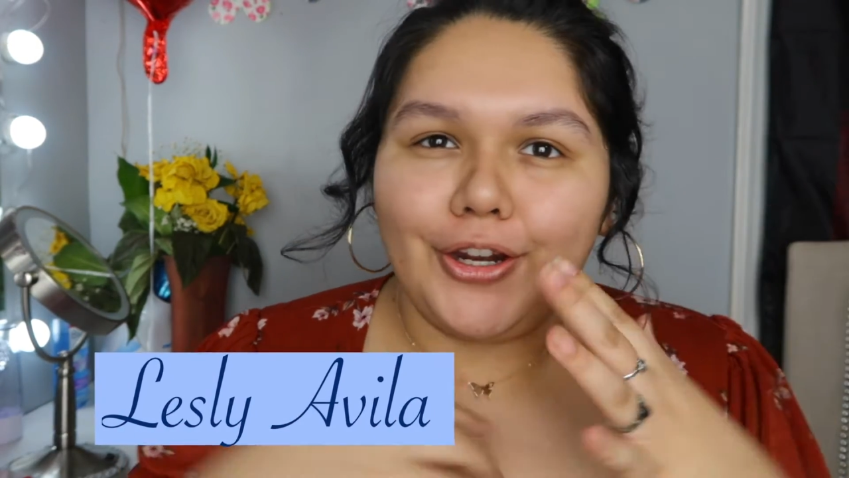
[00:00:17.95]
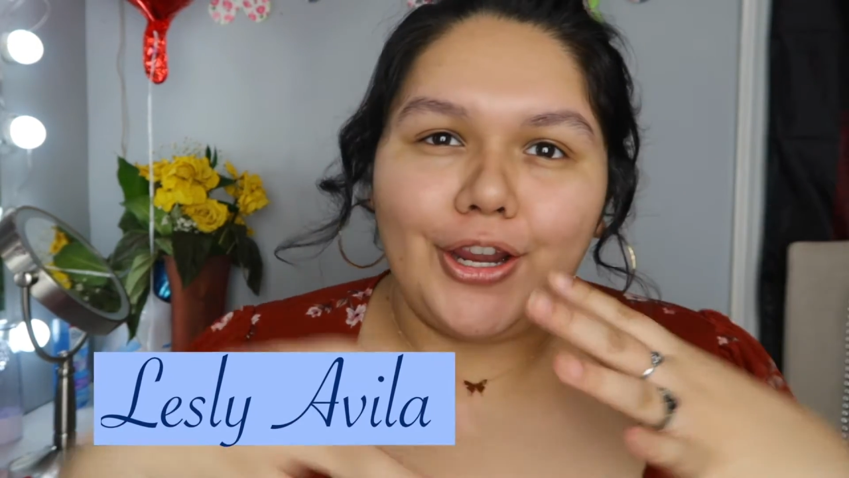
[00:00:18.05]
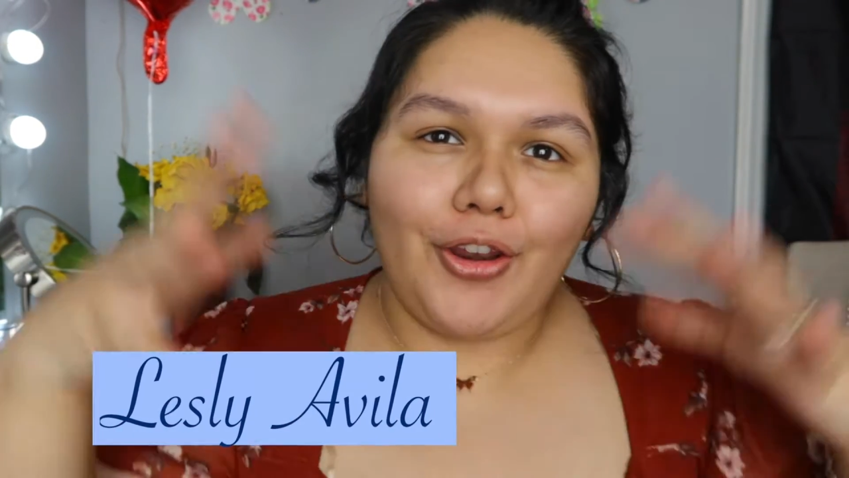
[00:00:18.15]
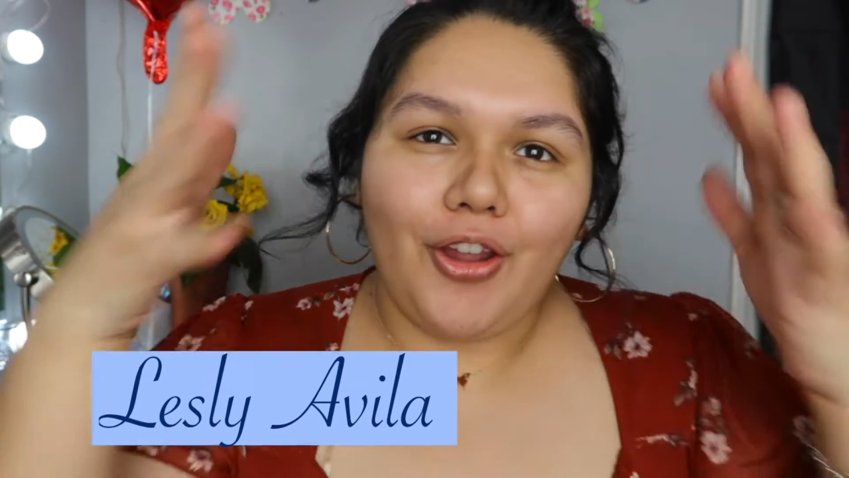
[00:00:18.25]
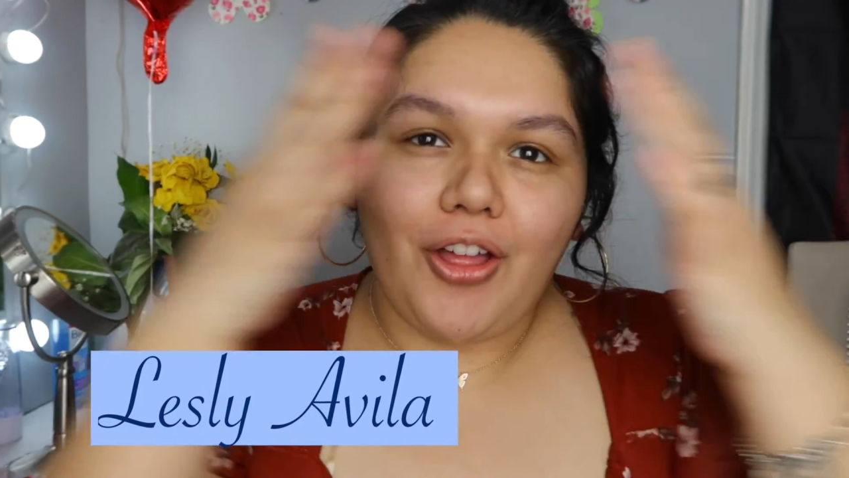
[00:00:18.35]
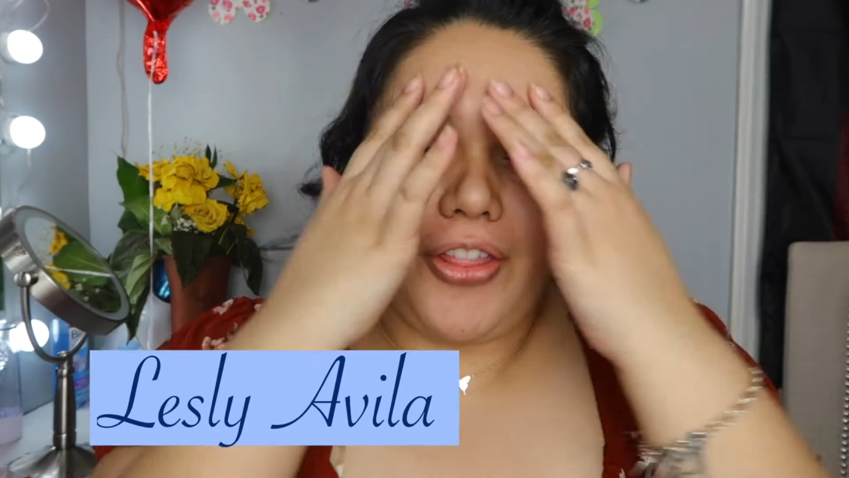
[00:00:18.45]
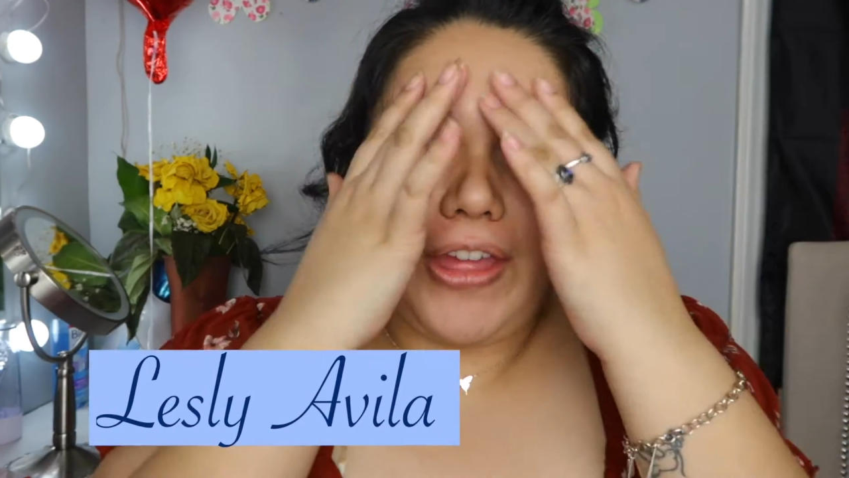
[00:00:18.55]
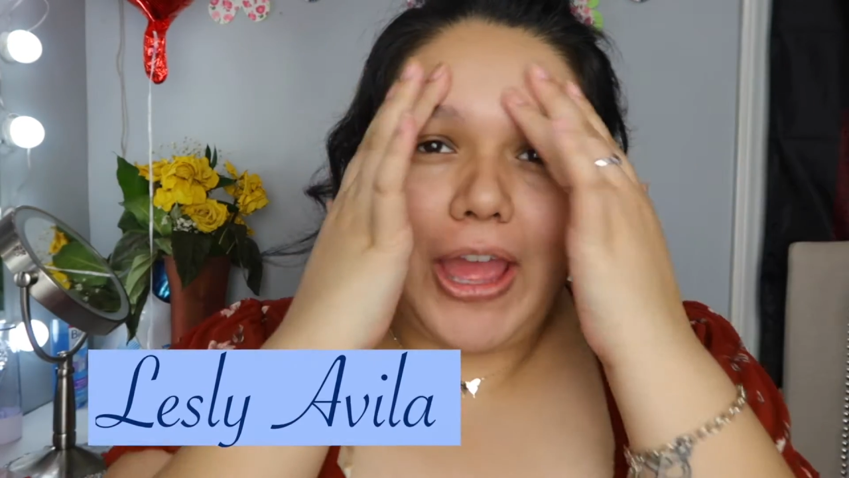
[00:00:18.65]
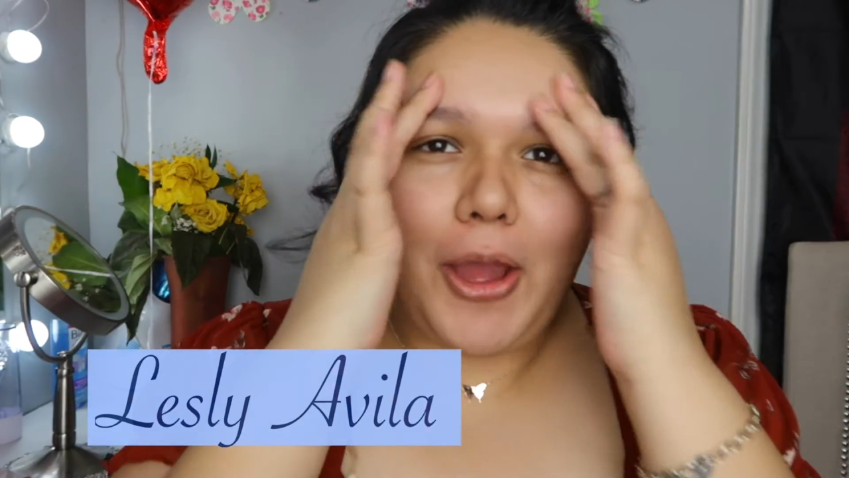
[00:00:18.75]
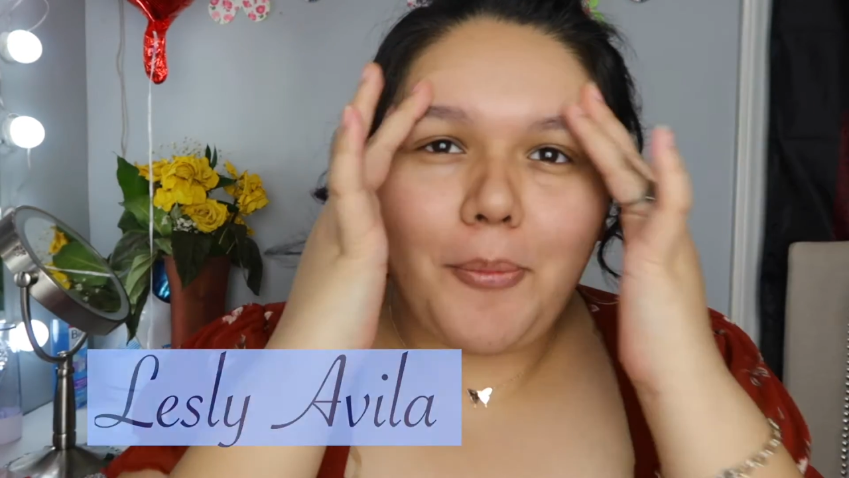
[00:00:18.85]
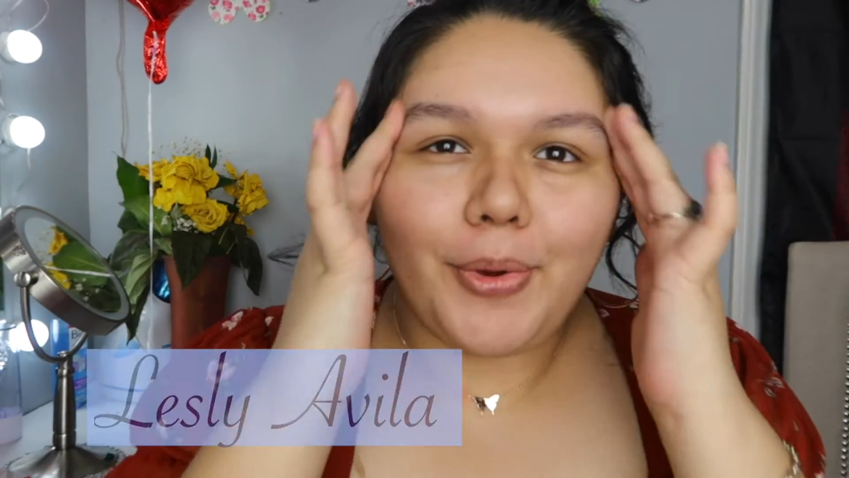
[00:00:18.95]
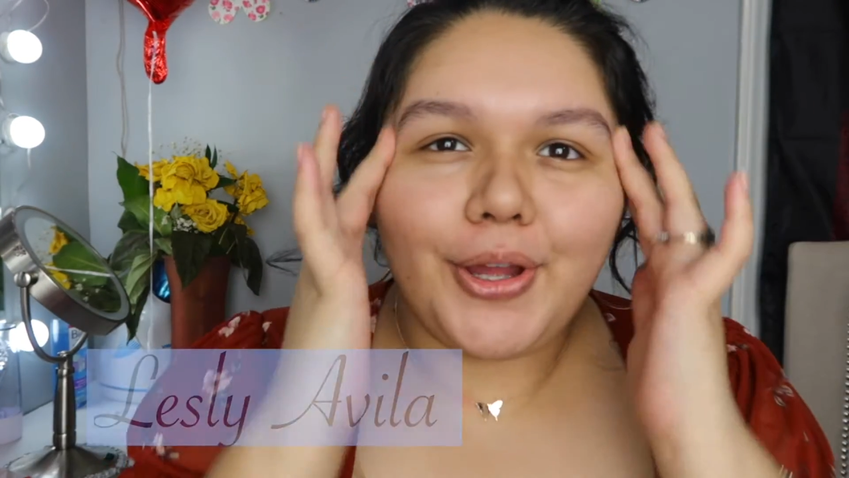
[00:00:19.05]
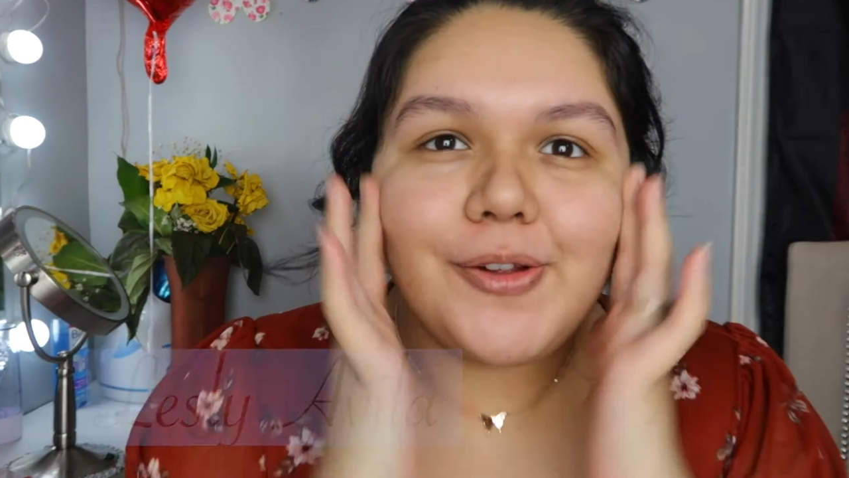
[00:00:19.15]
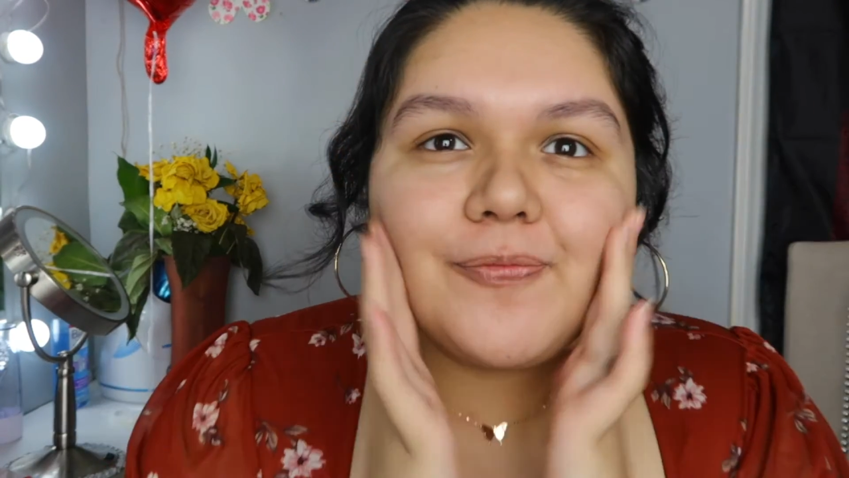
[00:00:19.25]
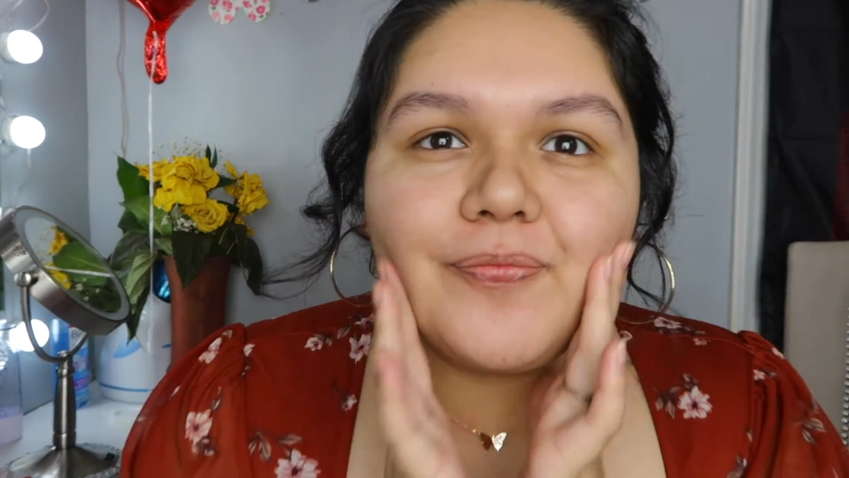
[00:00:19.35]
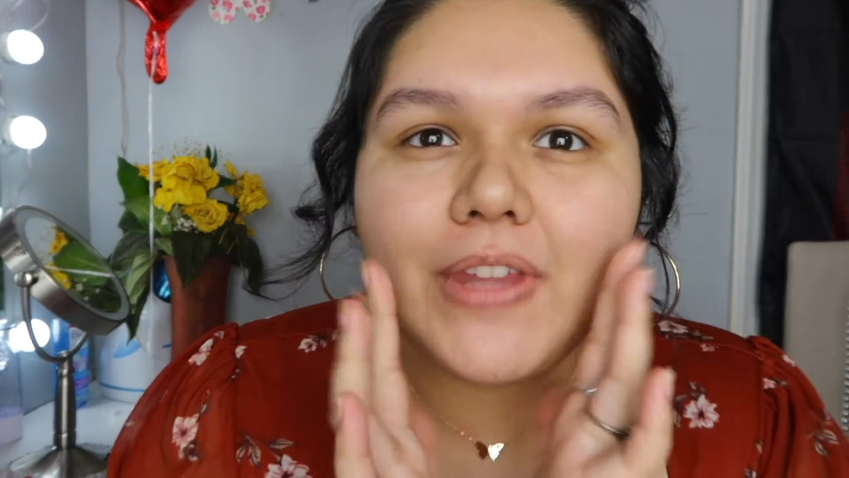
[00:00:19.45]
and all that, but